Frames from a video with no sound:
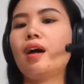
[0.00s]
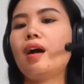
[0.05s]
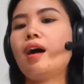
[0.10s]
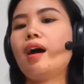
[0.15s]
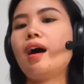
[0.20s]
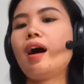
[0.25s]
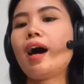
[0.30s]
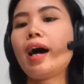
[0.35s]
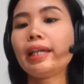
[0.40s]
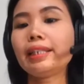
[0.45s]

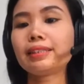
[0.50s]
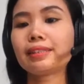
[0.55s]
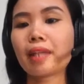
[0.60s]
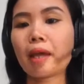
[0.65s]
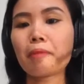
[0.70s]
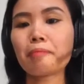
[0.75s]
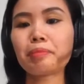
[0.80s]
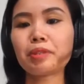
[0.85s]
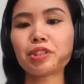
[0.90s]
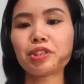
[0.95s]

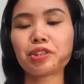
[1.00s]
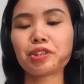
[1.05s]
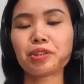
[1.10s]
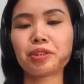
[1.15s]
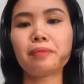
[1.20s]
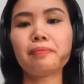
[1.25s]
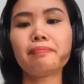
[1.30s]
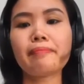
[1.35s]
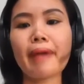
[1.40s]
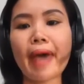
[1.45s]

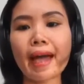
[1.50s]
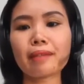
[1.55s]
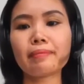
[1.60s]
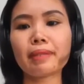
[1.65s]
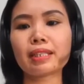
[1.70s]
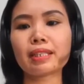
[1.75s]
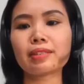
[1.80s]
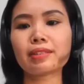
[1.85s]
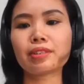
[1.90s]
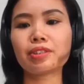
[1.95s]
High-temperature
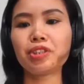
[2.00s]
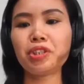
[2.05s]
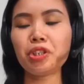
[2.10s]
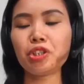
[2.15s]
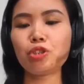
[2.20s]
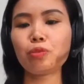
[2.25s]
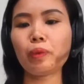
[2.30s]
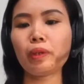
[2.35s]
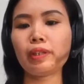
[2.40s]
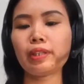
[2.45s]
magmas
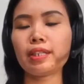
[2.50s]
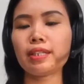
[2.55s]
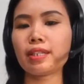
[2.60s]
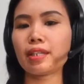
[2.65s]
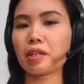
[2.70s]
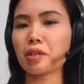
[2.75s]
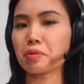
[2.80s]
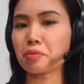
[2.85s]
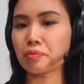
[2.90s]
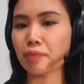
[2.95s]
usually
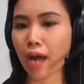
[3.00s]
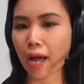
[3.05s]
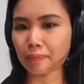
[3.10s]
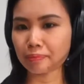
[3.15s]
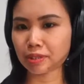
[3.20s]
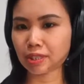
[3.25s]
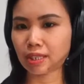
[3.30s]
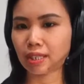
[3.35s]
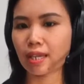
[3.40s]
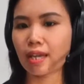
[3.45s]

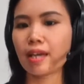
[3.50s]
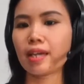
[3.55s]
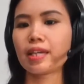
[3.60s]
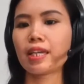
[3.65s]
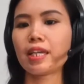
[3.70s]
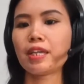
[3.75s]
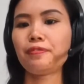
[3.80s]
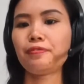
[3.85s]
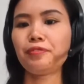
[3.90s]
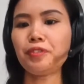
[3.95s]
erupt
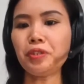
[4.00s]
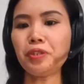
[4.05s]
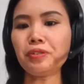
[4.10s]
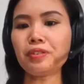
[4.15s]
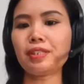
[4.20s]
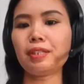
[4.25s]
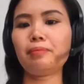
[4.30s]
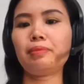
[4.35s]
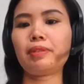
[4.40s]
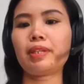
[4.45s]

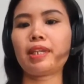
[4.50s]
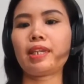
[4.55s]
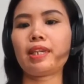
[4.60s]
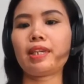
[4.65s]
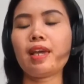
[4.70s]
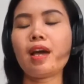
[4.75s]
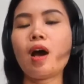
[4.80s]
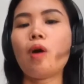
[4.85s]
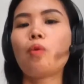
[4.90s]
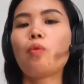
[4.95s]
effusively,
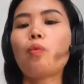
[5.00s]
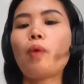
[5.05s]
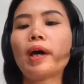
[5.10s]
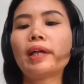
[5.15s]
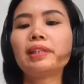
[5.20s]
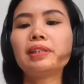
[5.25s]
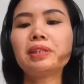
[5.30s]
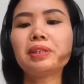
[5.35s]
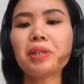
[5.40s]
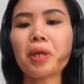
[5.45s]
while
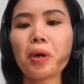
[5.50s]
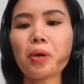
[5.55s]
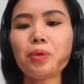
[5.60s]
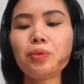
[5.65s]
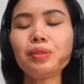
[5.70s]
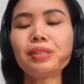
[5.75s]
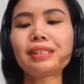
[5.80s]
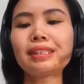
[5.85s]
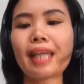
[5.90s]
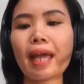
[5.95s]

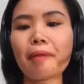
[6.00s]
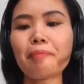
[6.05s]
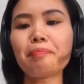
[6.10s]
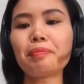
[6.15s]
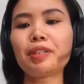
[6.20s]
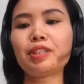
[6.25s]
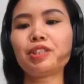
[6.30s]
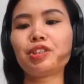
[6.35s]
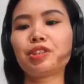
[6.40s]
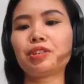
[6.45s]

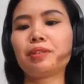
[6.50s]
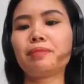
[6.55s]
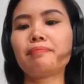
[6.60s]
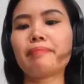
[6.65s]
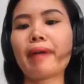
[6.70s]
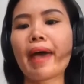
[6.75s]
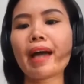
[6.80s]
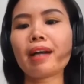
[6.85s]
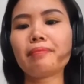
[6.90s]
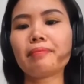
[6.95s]
low-temperature
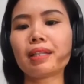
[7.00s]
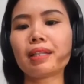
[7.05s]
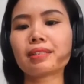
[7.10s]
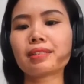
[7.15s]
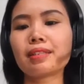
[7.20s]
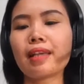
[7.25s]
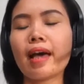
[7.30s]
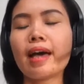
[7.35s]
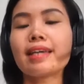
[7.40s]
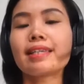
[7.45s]
magmas
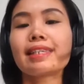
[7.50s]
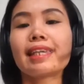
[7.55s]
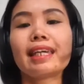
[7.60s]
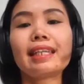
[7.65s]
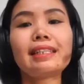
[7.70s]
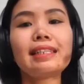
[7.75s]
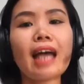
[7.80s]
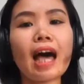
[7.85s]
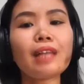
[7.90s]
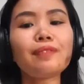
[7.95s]

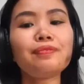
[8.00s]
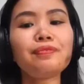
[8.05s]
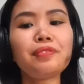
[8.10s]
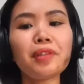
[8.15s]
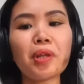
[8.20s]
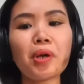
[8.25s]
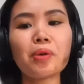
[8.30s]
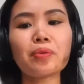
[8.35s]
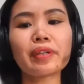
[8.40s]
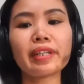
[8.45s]
cannot
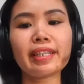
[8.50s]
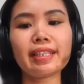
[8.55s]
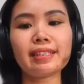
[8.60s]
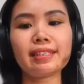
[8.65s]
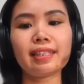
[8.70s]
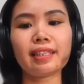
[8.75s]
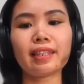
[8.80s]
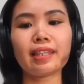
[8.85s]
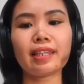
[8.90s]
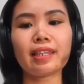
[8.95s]
flow
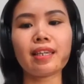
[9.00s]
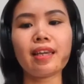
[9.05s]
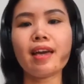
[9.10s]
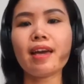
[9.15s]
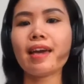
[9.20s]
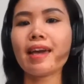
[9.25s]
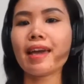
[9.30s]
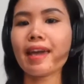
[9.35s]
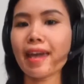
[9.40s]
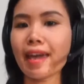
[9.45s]
easily
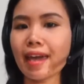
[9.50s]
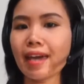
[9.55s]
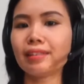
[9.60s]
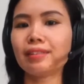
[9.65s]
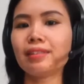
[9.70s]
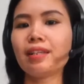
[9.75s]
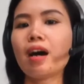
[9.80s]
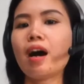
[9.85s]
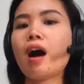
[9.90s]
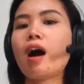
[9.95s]
and
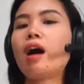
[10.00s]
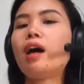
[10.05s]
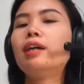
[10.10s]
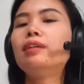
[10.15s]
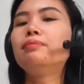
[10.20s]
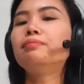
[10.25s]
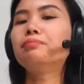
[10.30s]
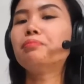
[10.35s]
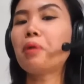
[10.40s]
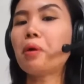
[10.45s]
are
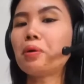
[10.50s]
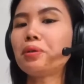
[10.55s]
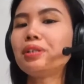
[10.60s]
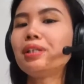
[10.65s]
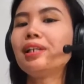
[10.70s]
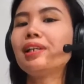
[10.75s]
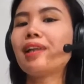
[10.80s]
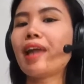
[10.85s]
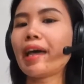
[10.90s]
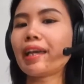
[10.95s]
more
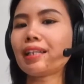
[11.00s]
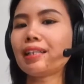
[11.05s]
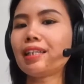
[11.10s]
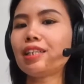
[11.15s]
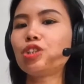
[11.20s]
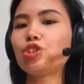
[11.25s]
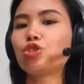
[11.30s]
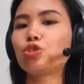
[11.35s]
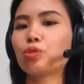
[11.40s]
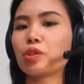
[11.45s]
likely
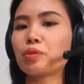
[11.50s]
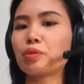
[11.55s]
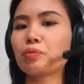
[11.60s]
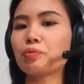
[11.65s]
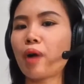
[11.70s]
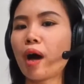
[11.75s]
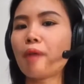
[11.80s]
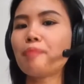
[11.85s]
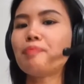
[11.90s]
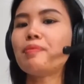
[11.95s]
to
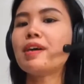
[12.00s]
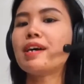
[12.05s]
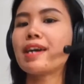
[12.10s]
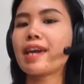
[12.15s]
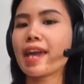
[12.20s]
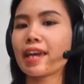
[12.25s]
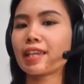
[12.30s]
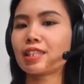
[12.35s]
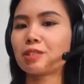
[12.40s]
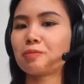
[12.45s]
erupt
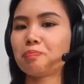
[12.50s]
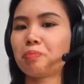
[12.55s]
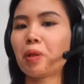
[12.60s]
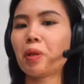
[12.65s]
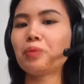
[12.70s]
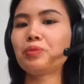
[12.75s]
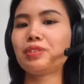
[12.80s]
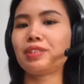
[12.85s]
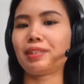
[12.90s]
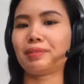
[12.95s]

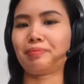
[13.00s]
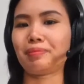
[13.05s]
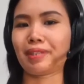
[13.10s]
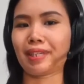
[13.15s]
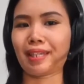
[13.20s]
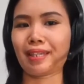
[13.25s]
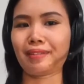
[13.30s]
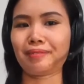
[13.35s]
explosively.